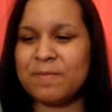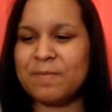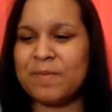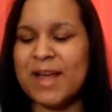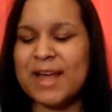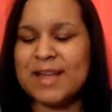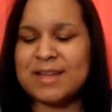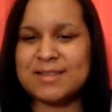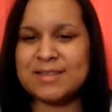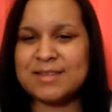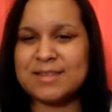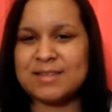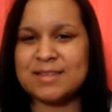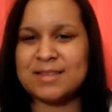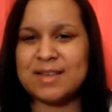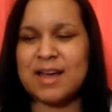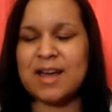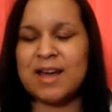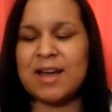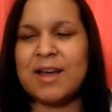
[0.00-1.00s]
less
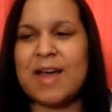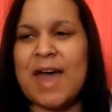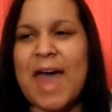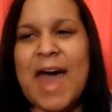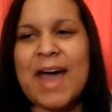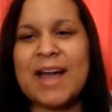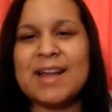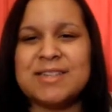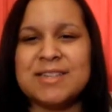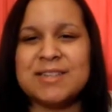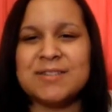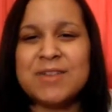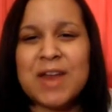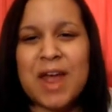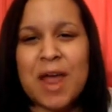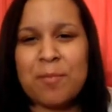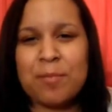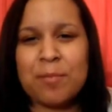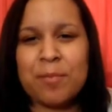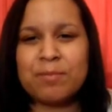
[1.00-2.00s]
active
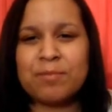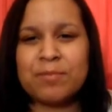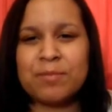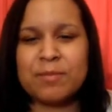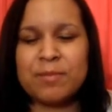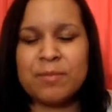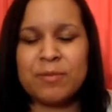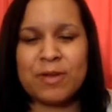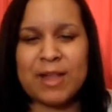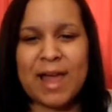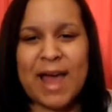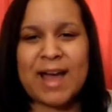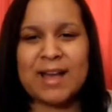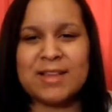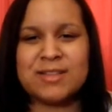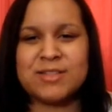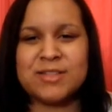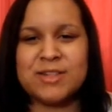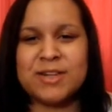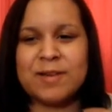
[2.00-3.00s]
type
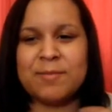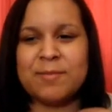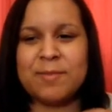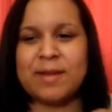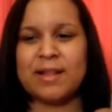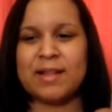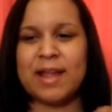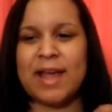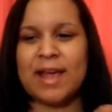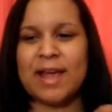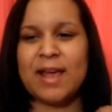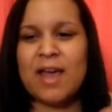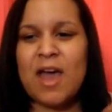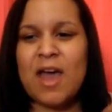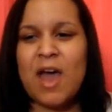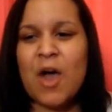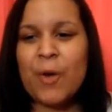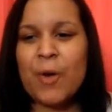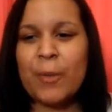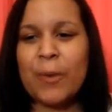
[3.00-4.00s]
relaxer, and be like,
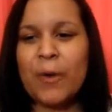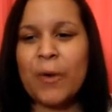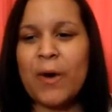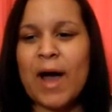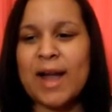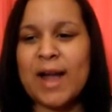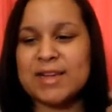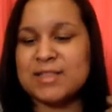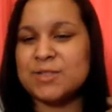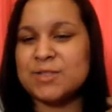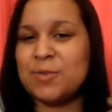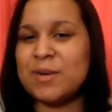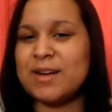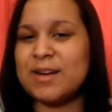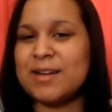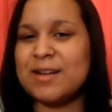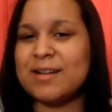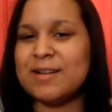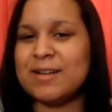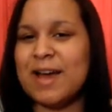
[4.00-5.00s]
well, I just want
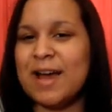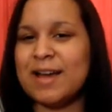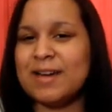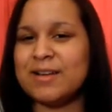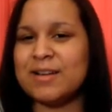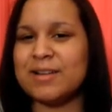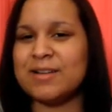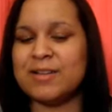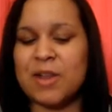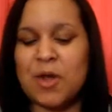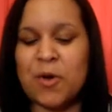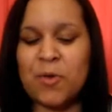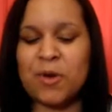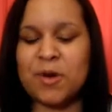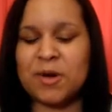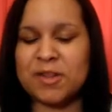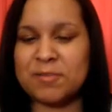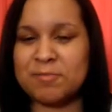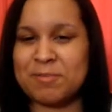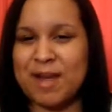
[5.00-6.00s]
to kind of
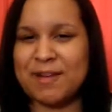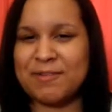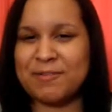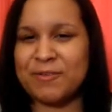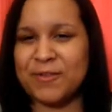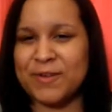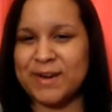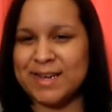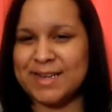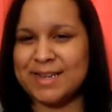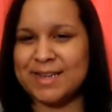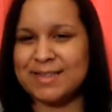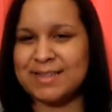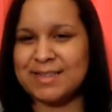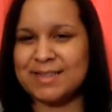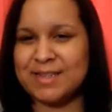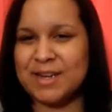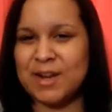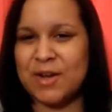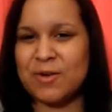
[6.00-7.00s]
lower my
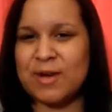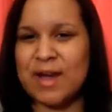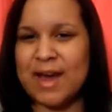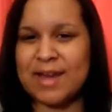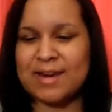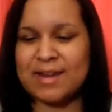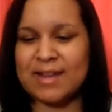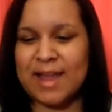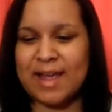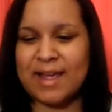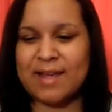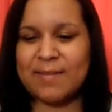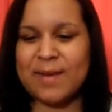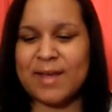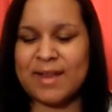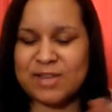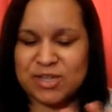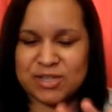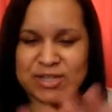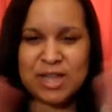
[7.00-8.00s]
frizz, kind of like
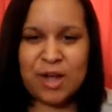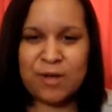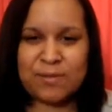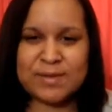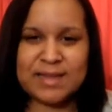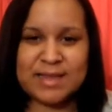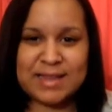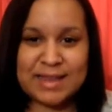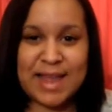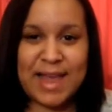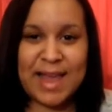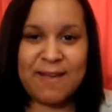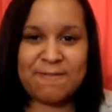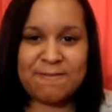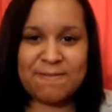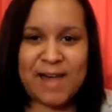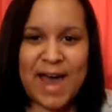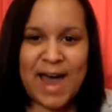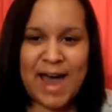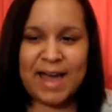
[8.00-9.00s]
it just helps it lay
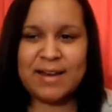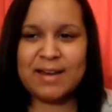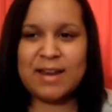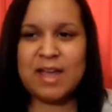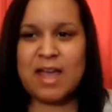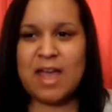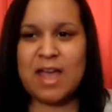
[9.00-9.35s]
flat.